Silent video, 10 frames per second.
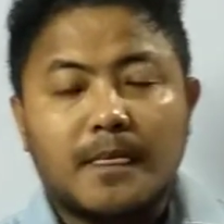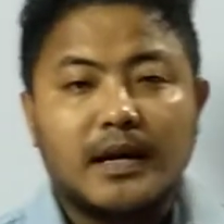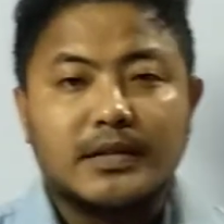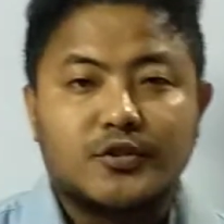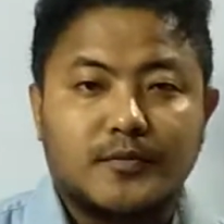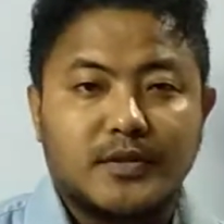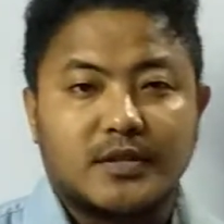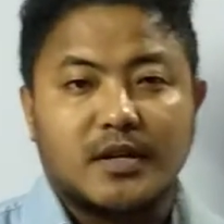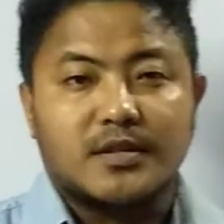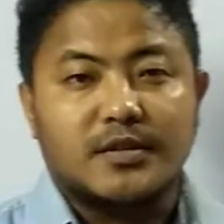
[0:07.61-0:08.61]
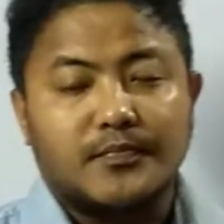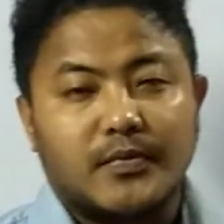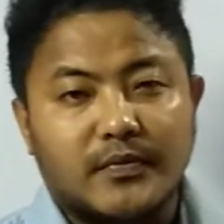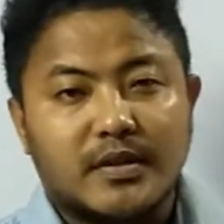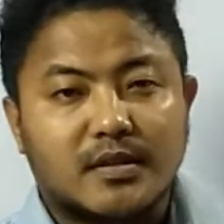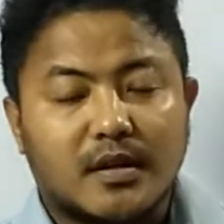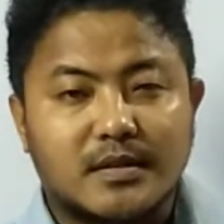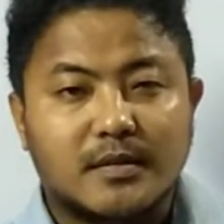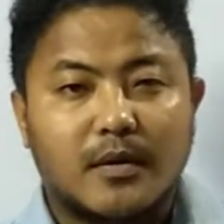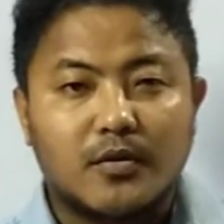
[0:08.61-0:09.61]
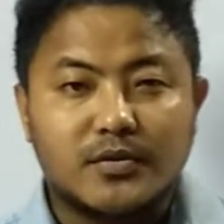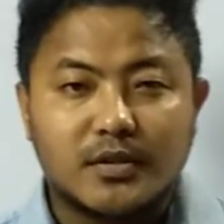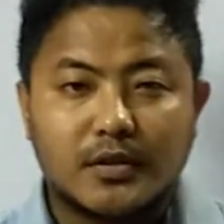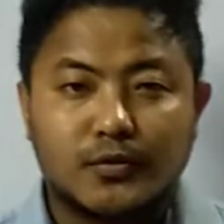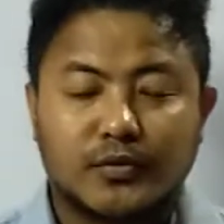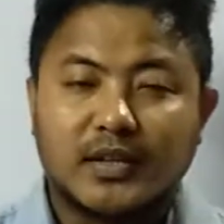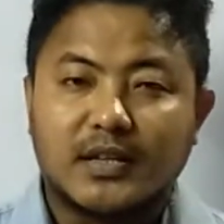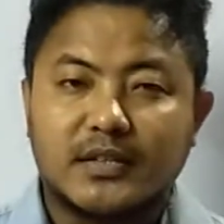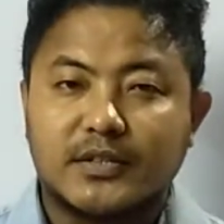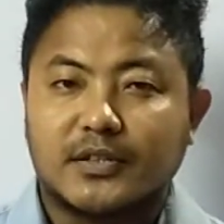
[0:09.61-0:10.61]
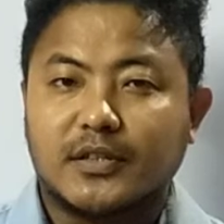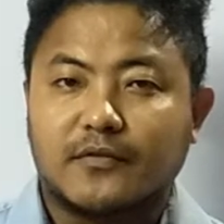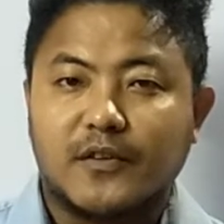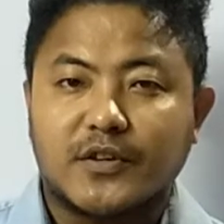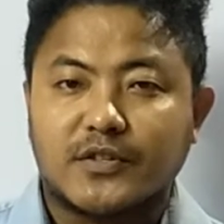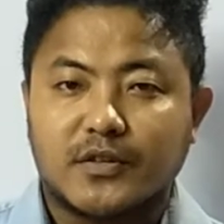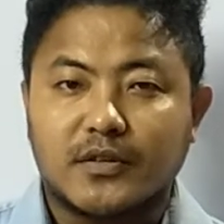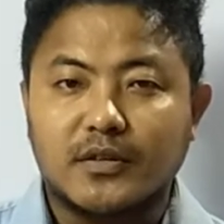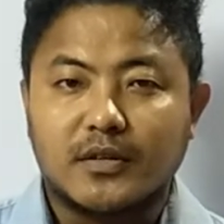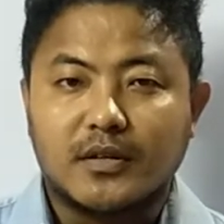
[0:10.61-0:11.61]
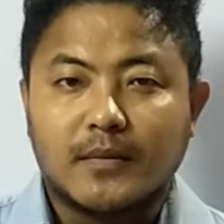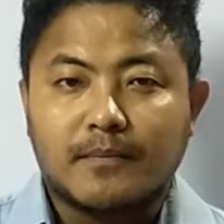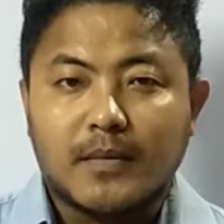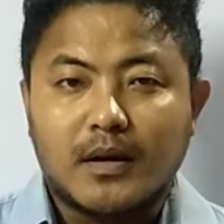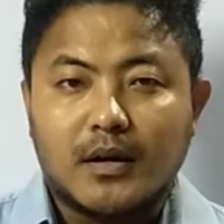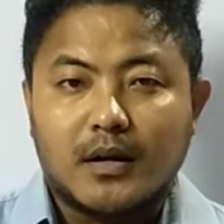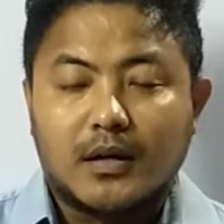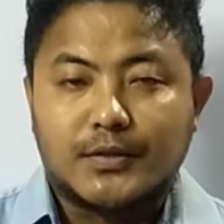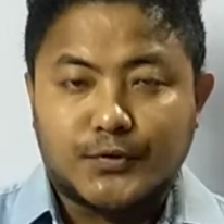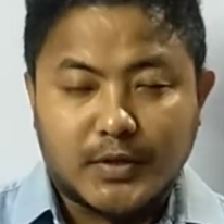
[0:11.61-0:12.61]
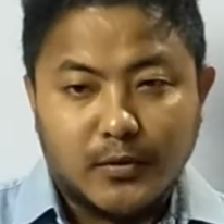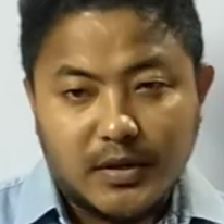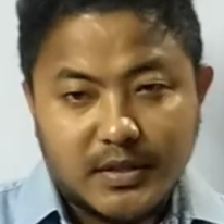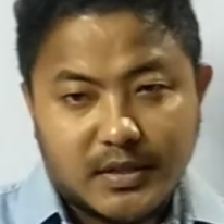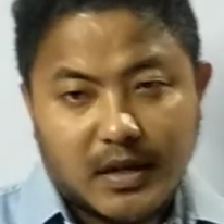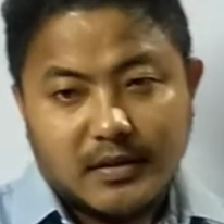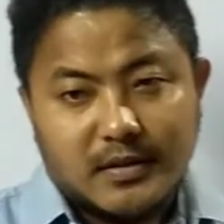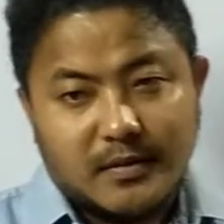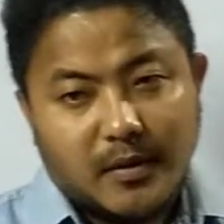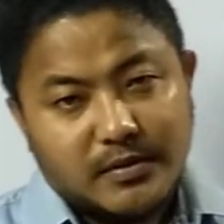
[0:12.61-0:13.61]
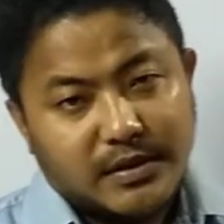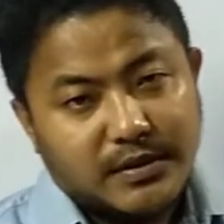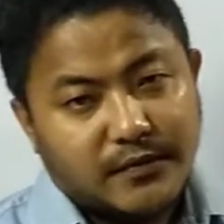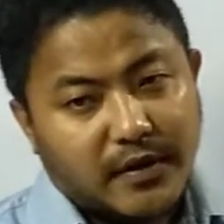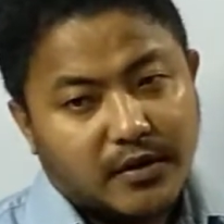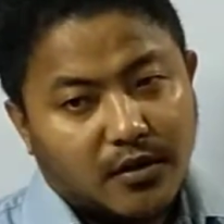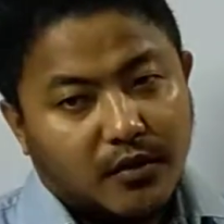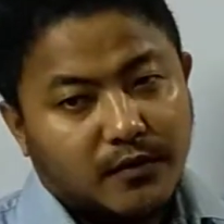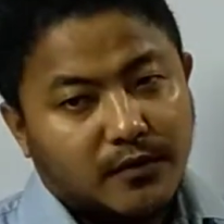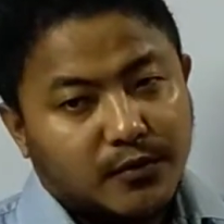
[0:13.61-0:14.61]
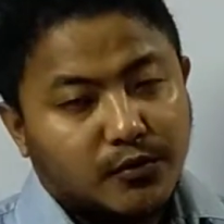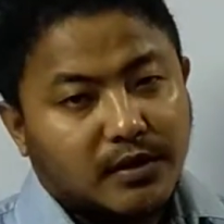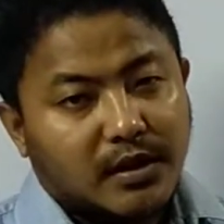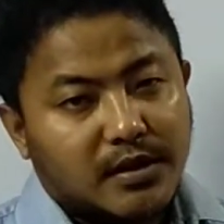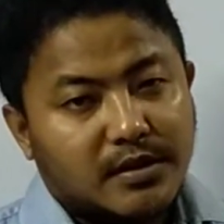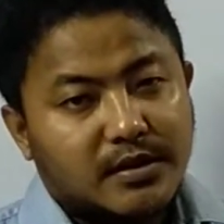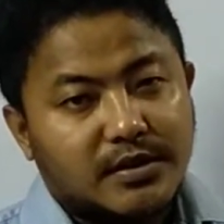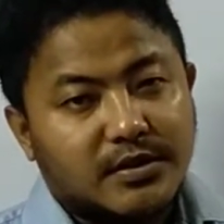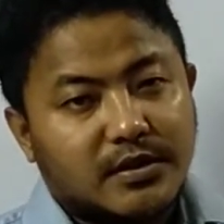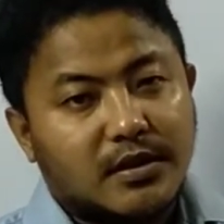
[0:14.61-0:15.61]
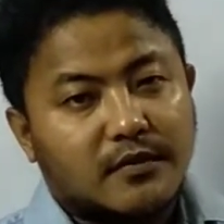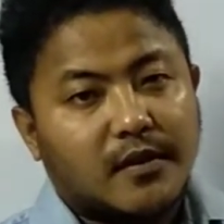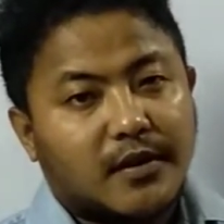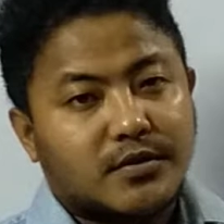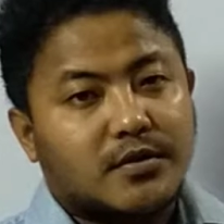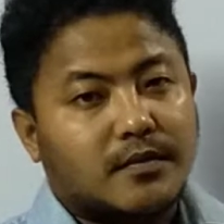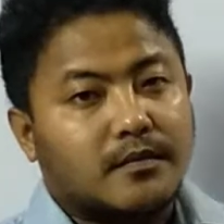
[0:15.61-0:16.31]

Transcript: As we have discussed in the previous class about total internal reflection, today we'll discuss about the effect of total internal reflection.